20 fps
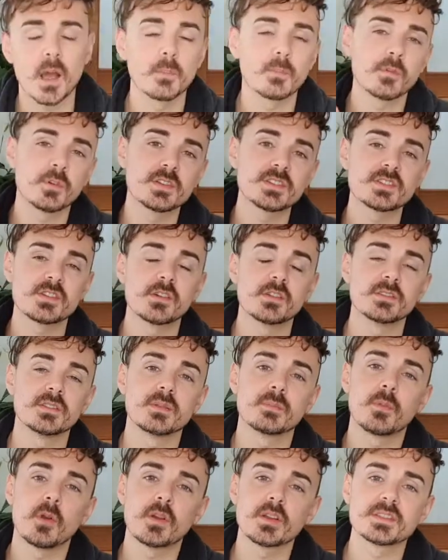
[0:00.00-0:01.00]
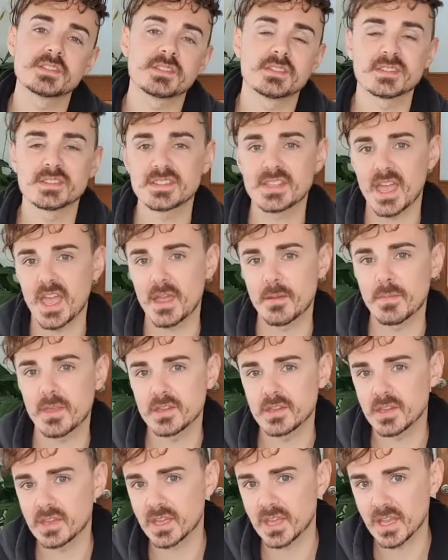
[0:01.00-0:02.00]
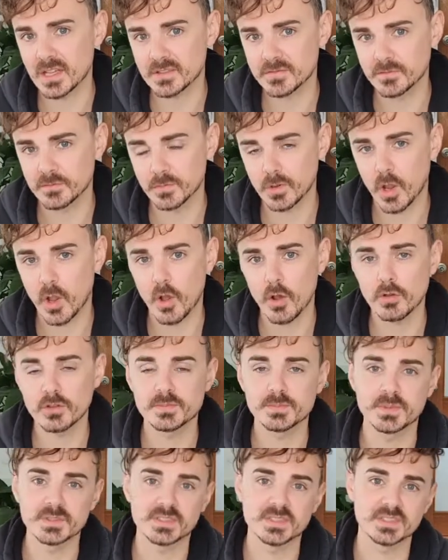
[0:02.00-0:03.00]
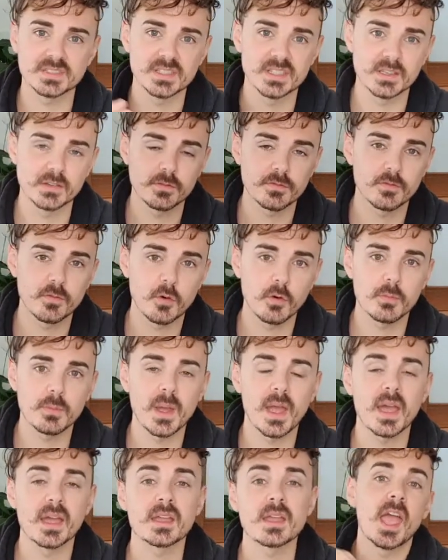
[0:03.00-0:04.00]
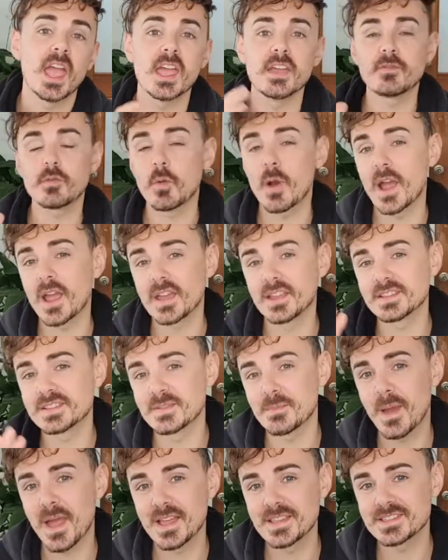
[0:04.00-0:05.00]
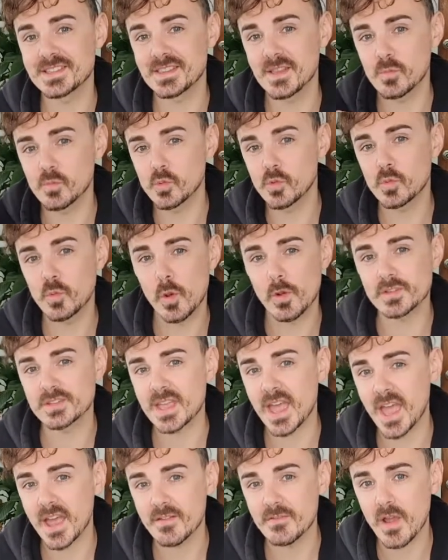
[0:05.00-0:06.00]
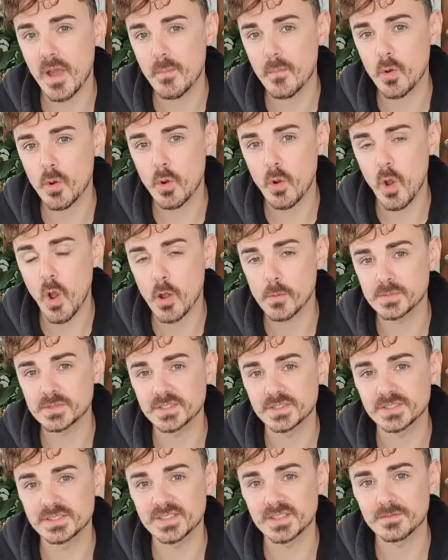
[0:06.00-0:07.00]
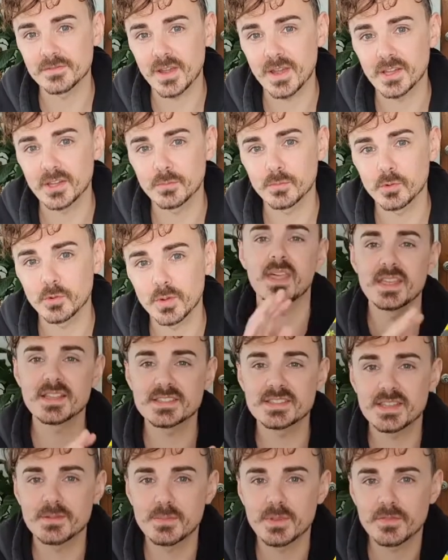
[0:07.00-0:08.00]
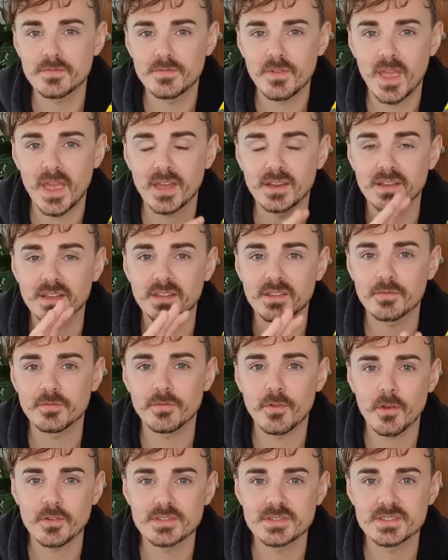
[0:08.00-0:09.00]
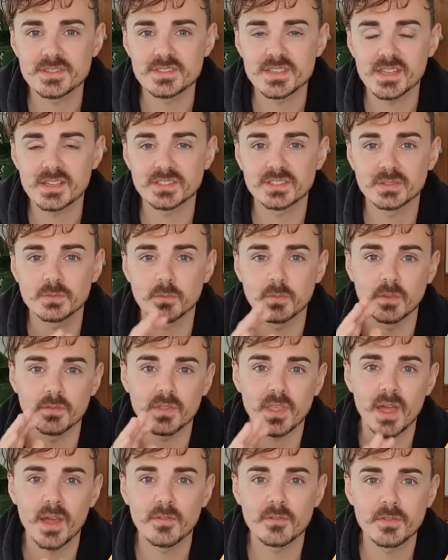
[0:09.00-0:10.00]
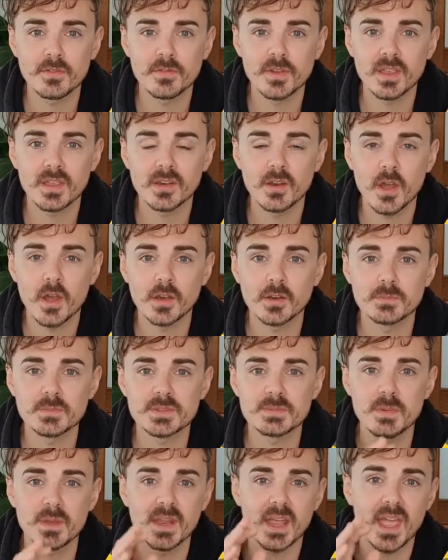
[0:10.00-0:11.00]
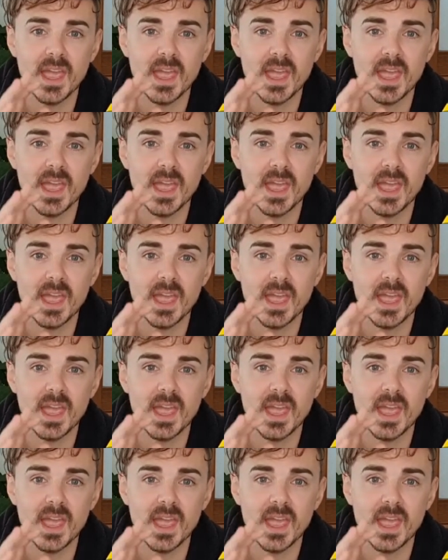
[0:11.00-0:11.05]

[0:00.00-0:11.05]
I'm pretty certain the burgers are the same that you can get from Coles, but just in a 4-pack. Either way, it is amazing that Woolworths have more options available. These can be found in the frozen section with the other vegan items, but